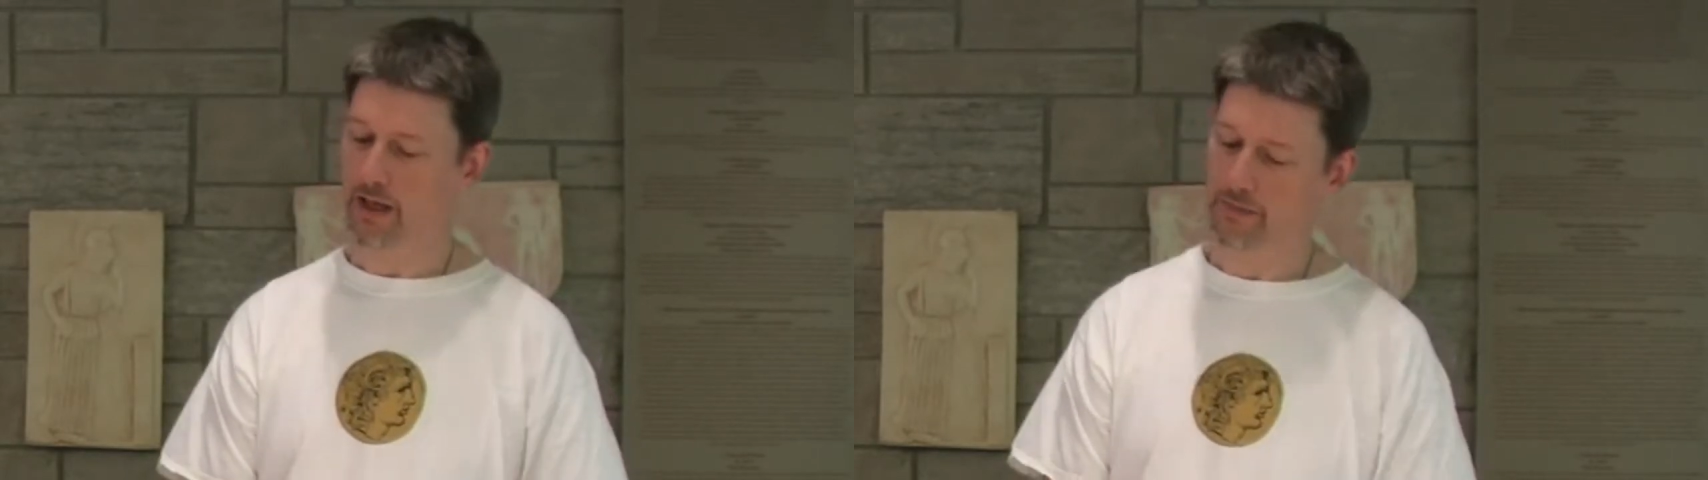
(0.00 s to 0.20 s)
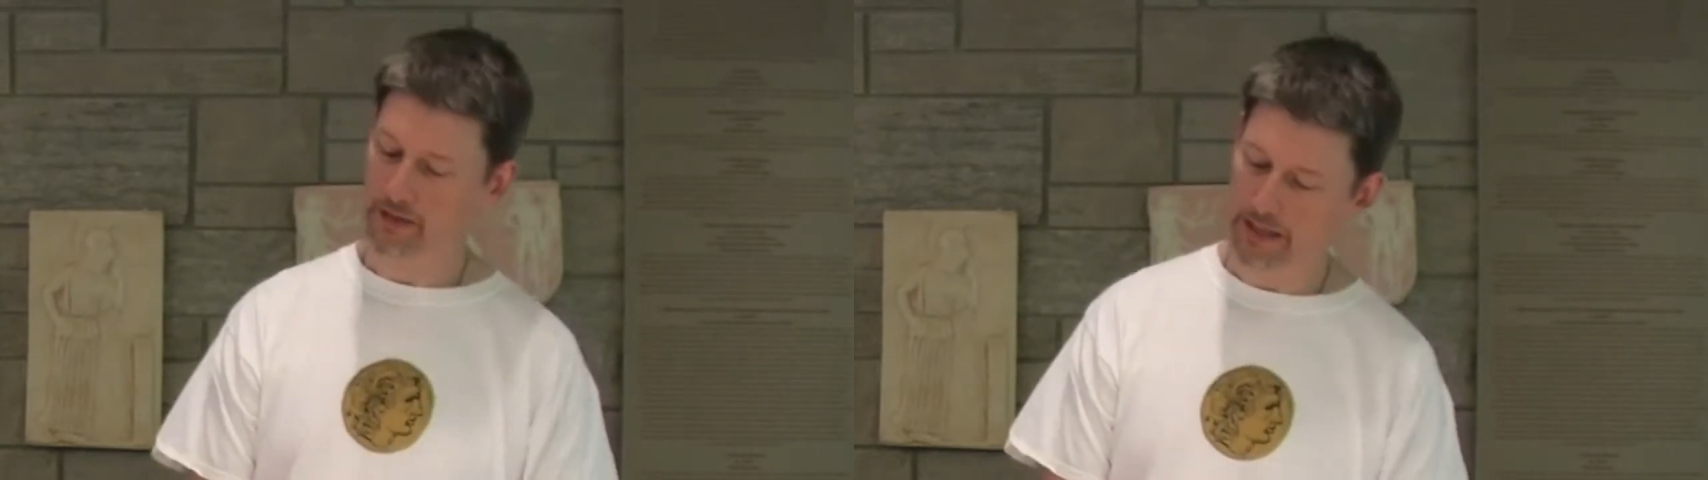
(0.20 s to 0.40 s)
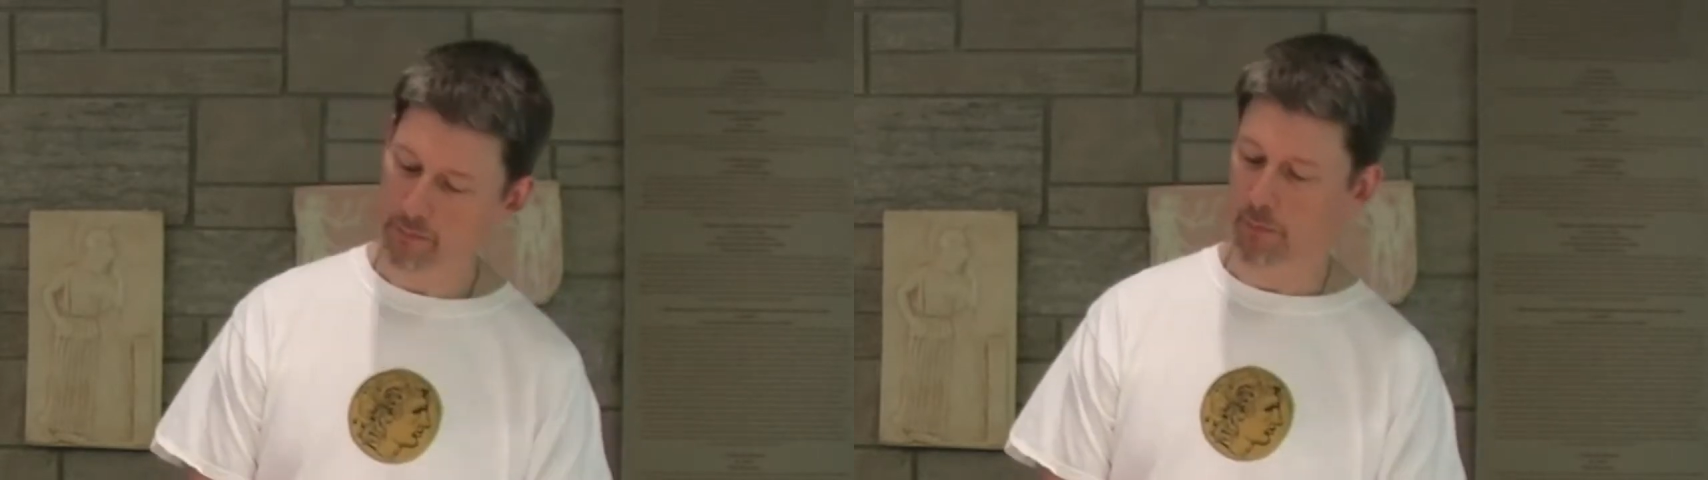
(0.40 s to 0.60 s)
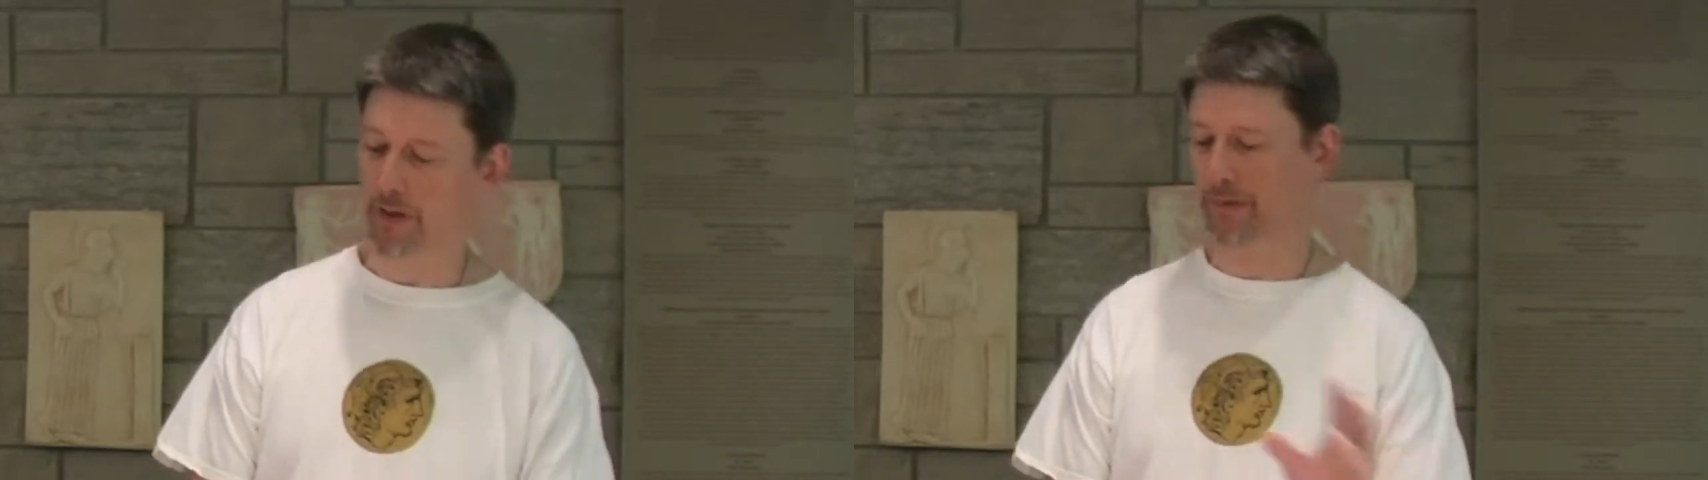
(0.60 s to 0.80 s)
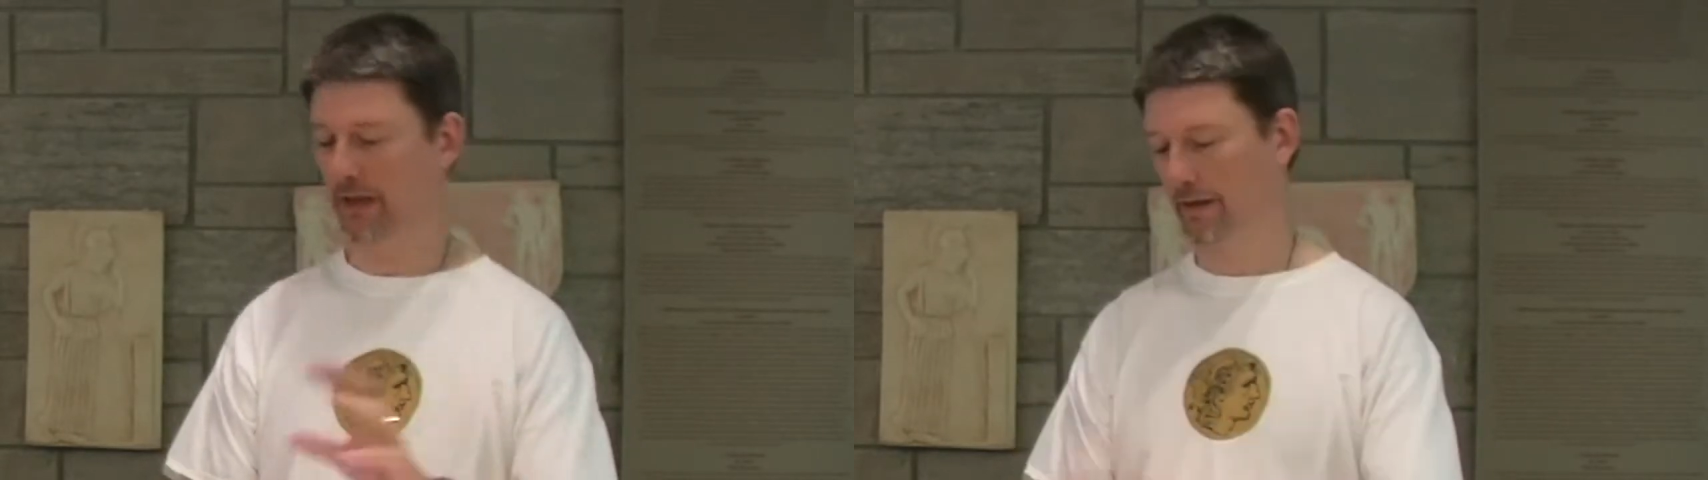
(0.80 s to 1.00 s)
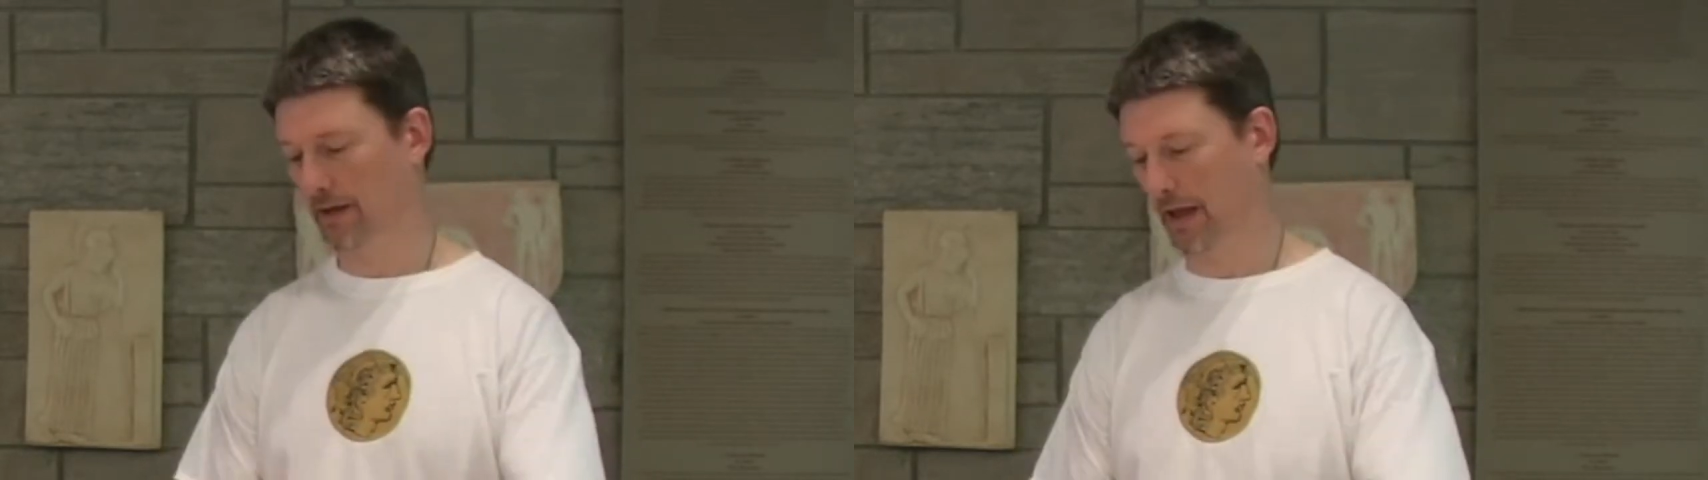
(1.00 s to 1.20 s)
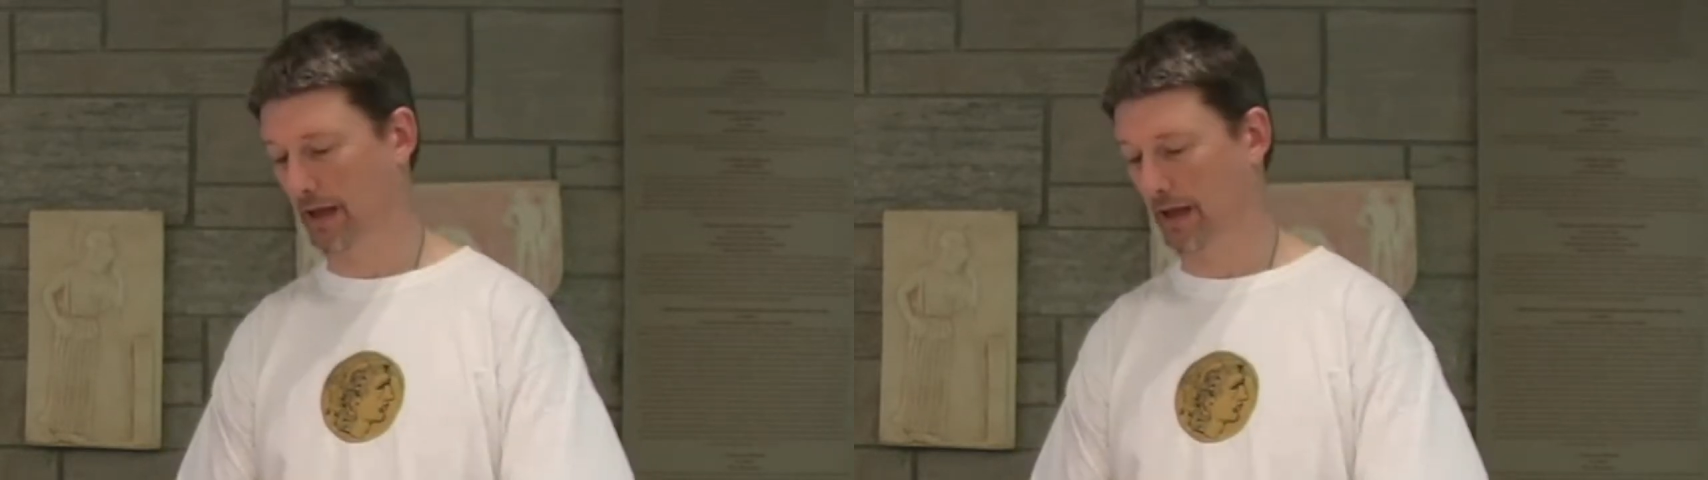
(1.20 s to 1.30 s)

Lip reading: in the late Republic